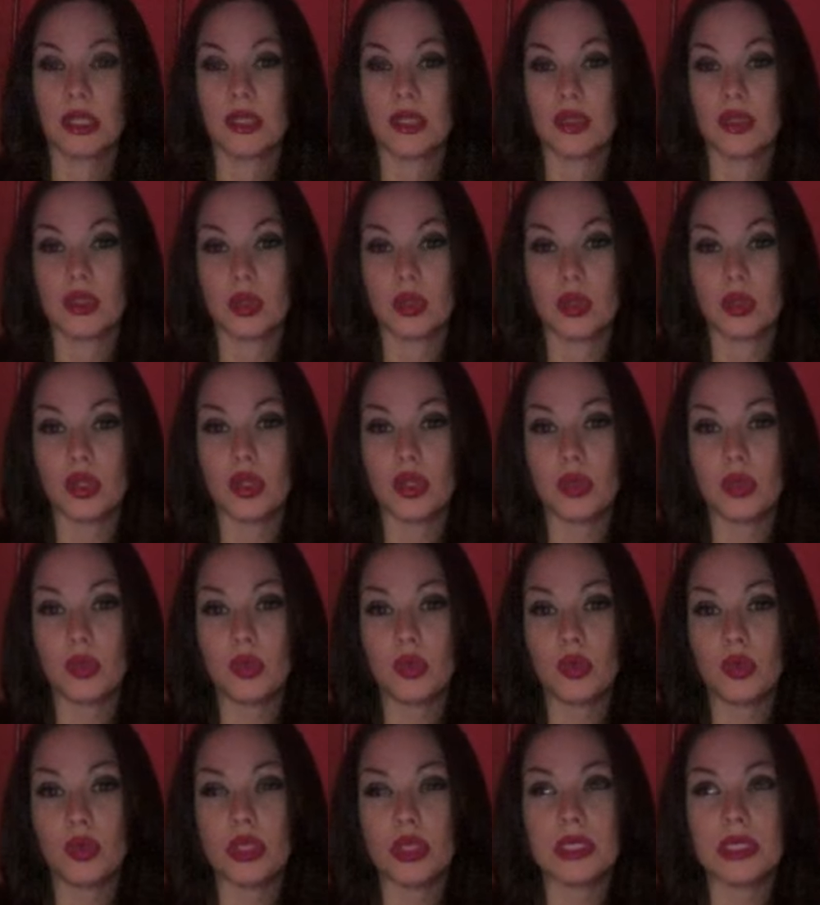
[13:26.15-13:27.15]
So
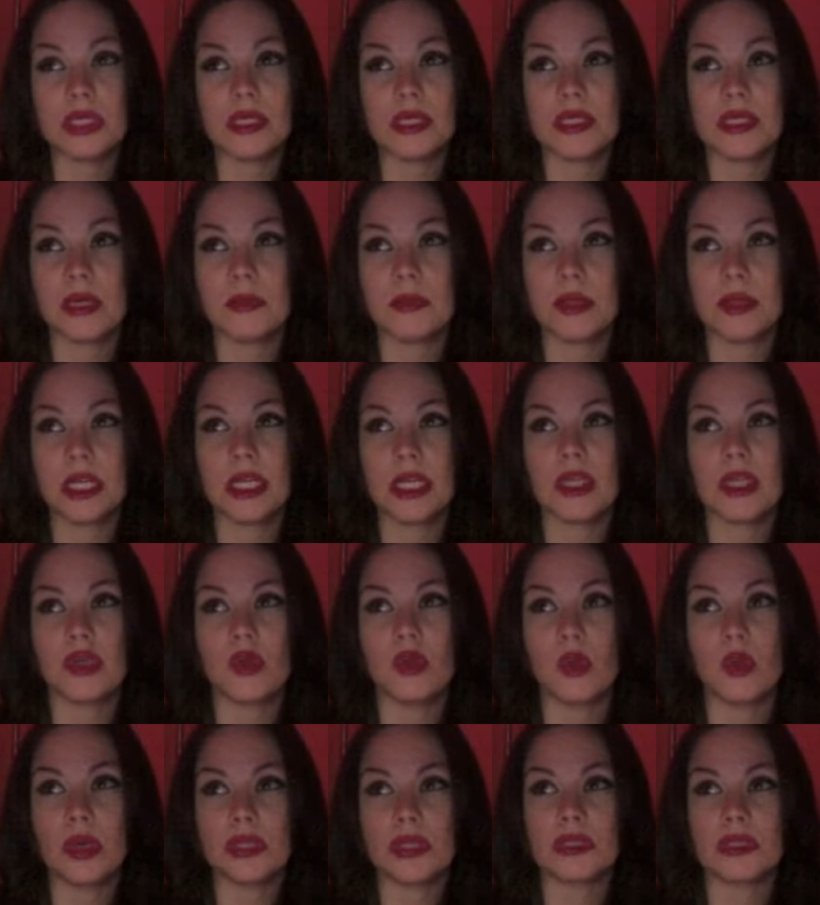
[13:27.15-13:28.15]
this is somebody,
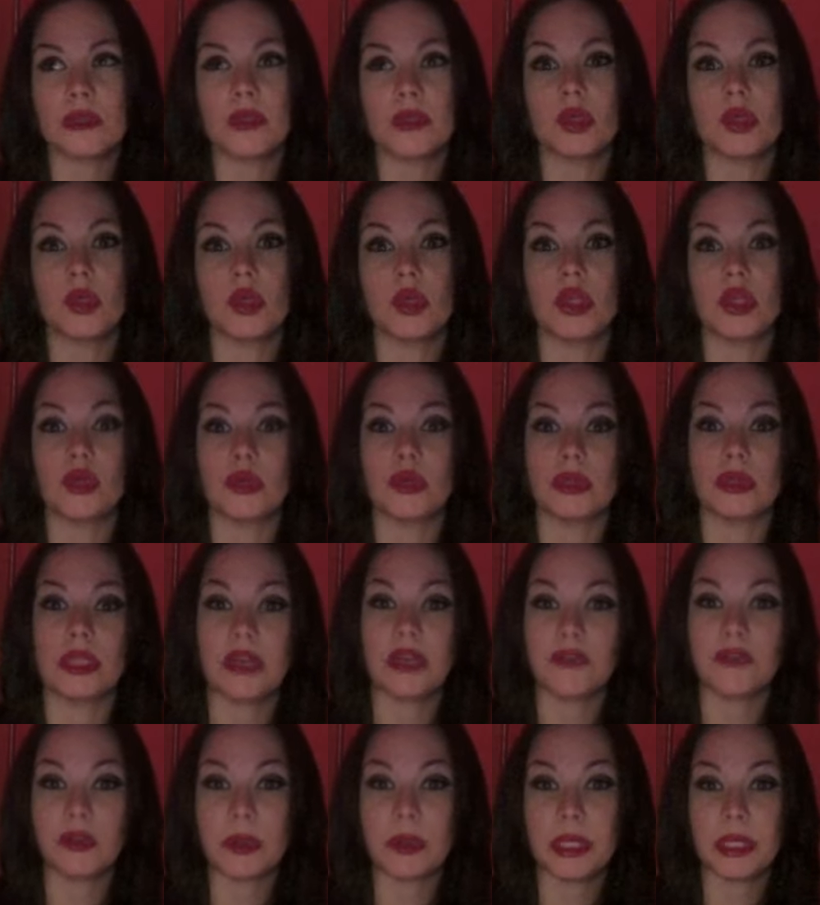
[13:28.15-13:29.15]
you want someone who you'll
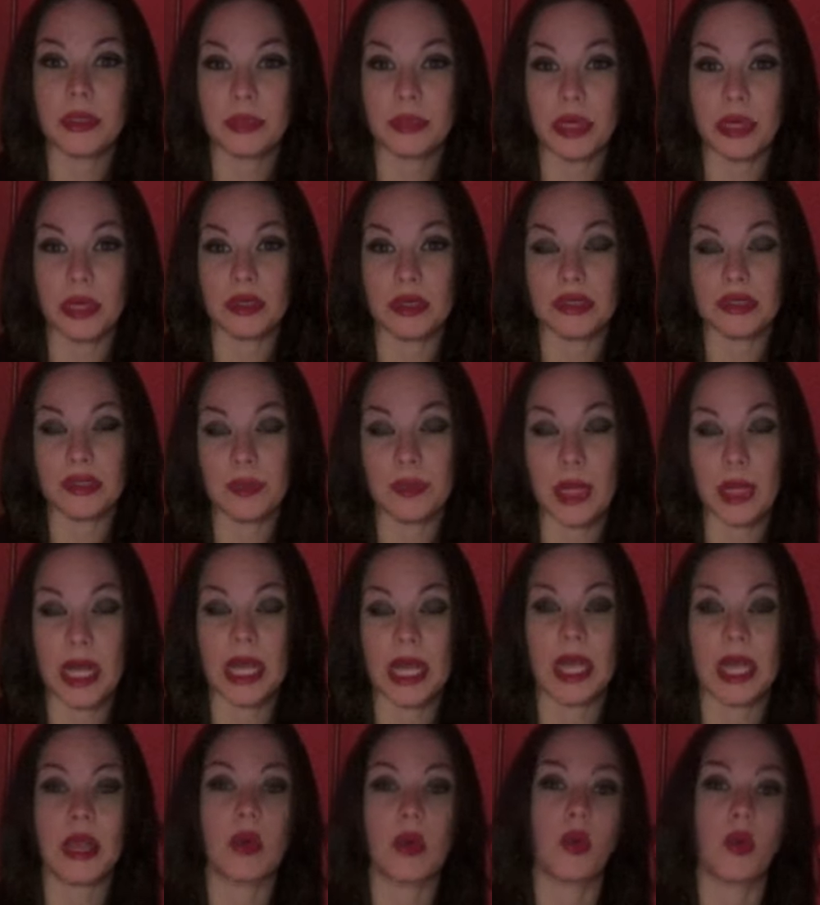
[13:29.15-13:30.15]
never be embarrassed
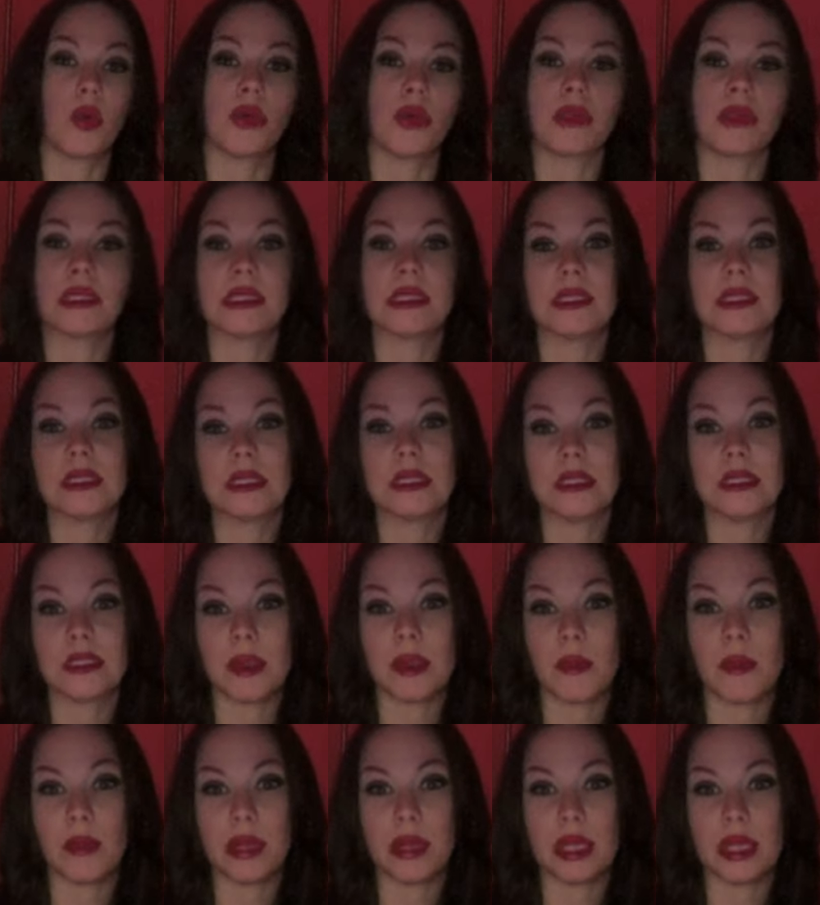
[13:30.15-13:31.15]
by, or this isn't
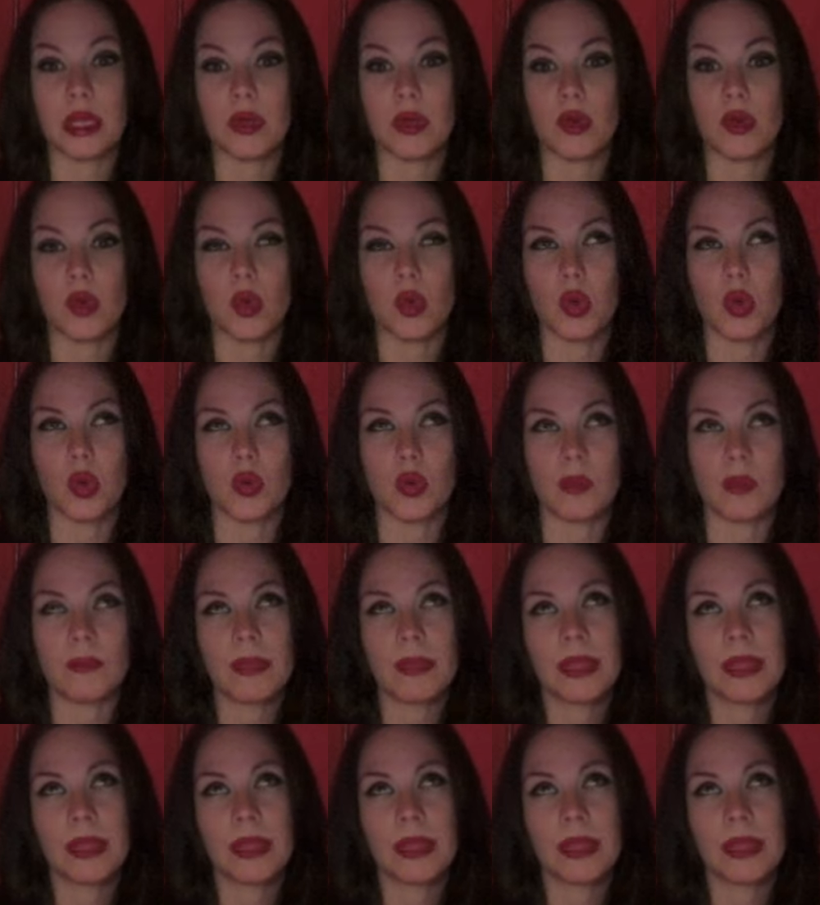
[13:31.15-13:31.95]
somebody who,